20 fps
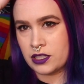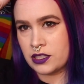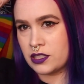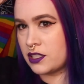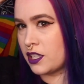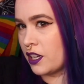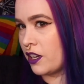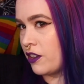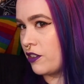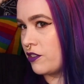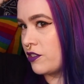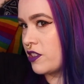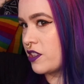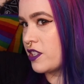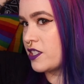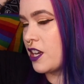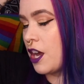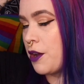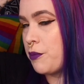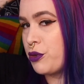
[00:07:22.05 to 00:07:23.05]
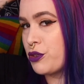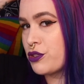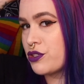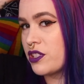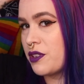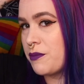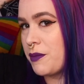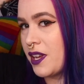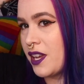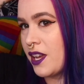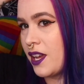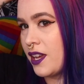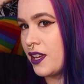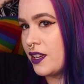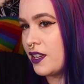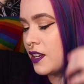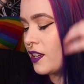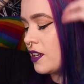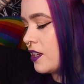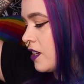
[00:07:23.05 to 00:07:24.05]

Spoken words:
down the top portion of my head